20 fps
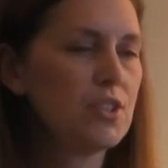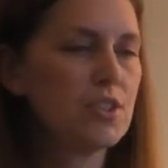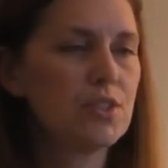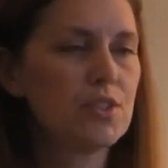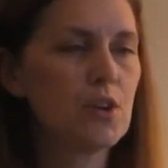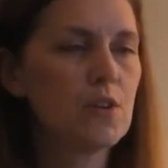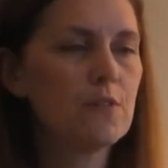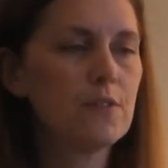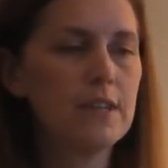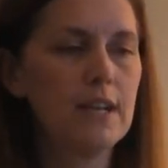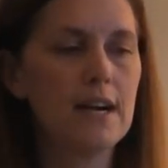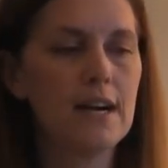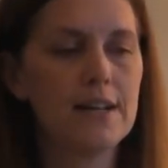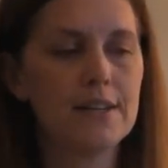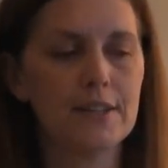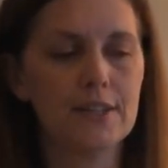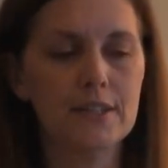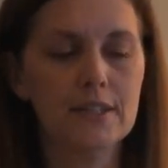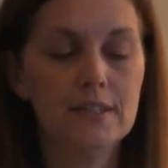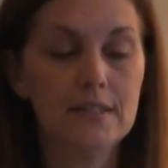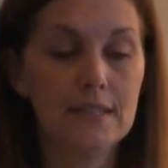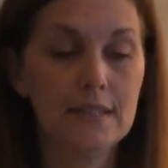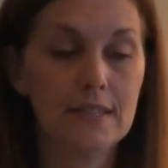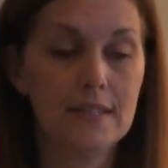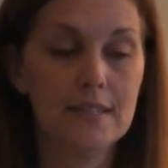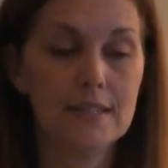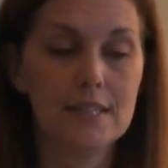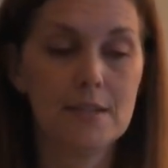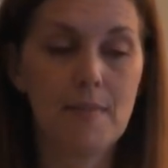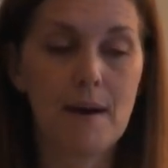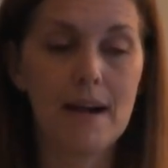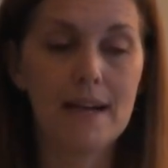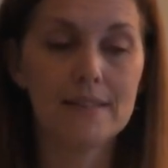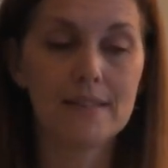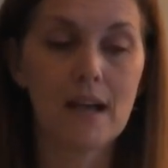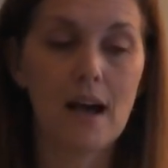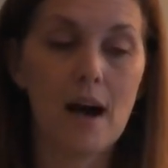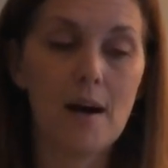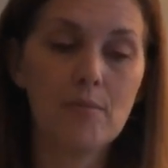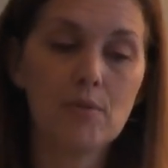just over yonder."
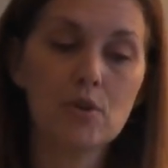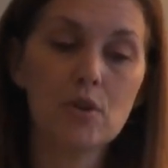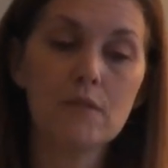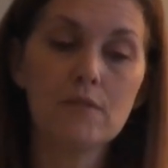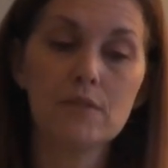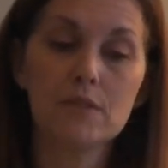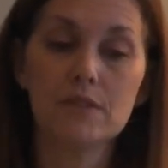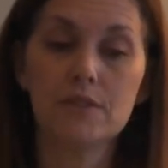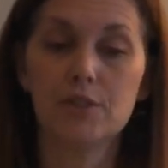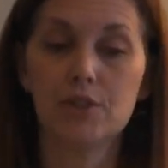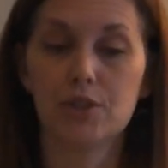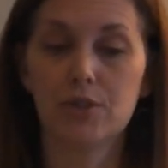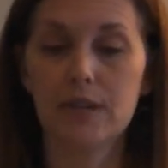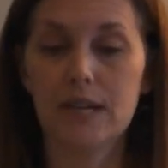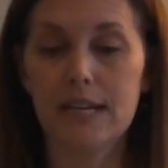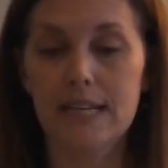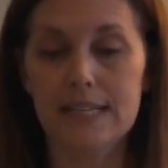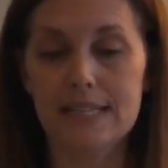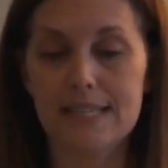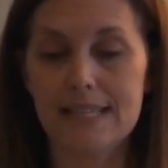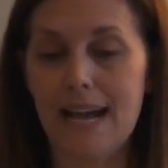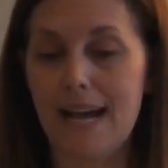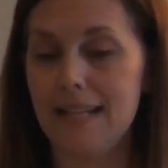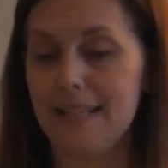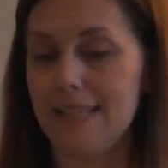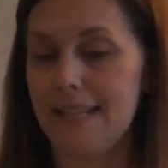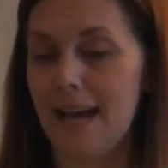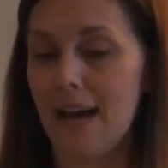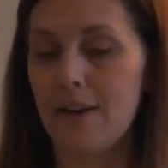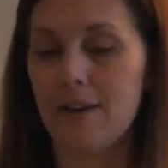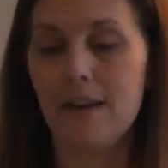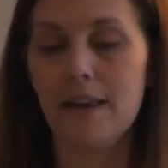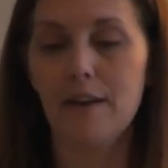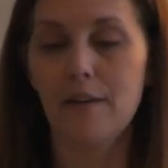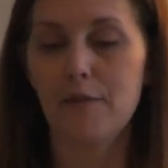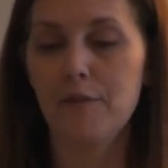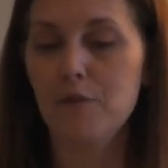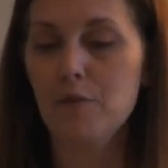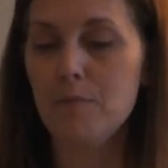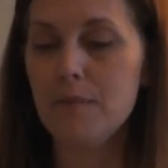Tobias hobbled over to the tree and he sat down, and in
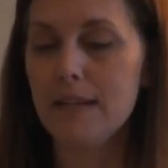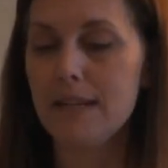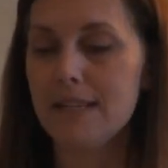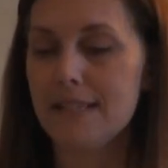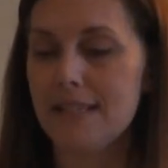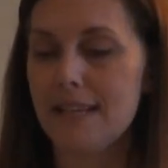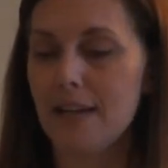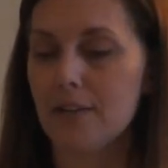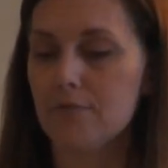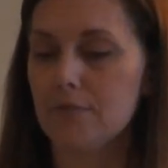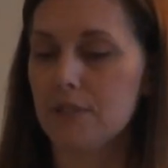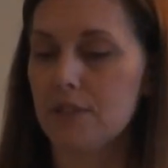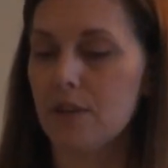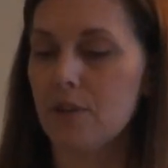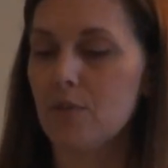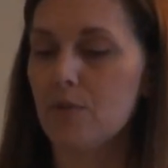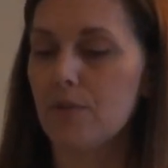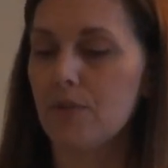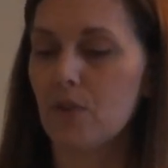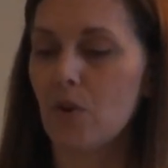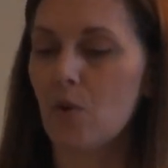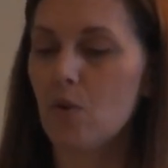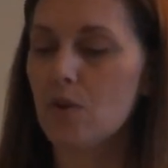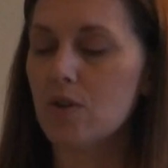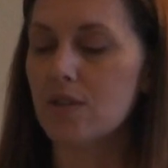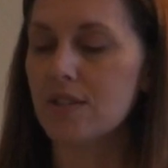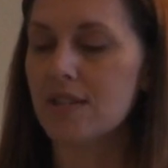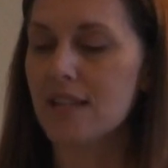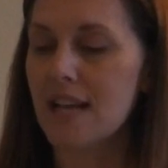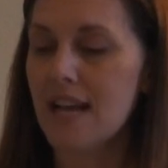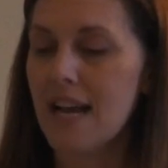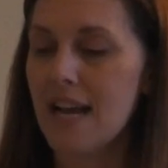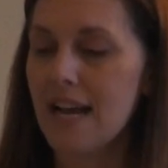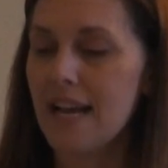a few minutes, Zach returned with the horse.